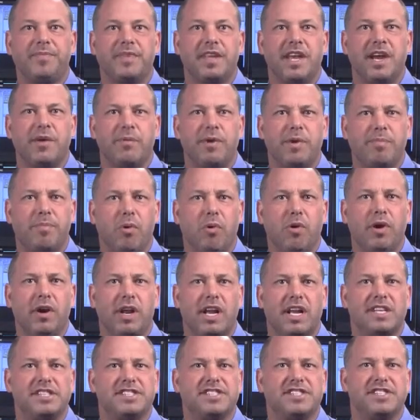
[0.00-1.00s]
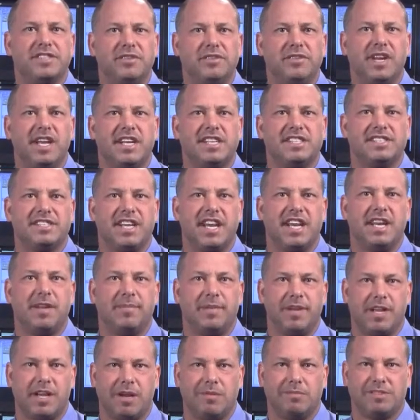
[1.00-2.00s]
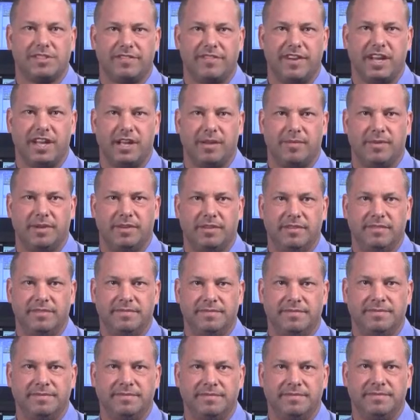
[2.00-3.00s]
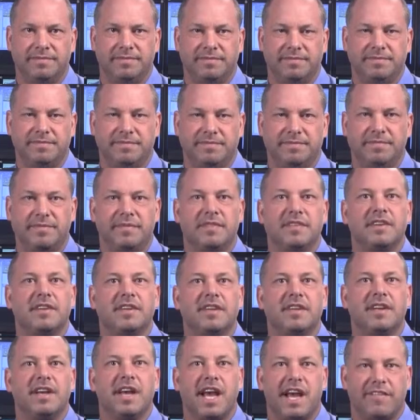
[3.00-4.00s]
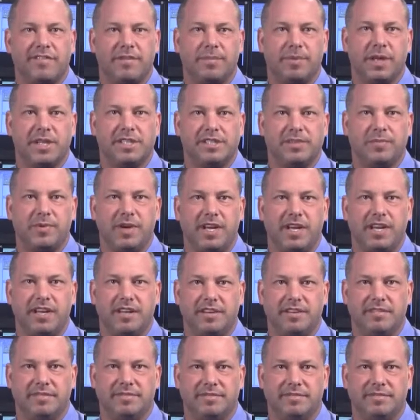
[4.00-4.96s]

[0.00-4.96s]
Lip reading: and report as soon as data becomes available. Have a pleasant week.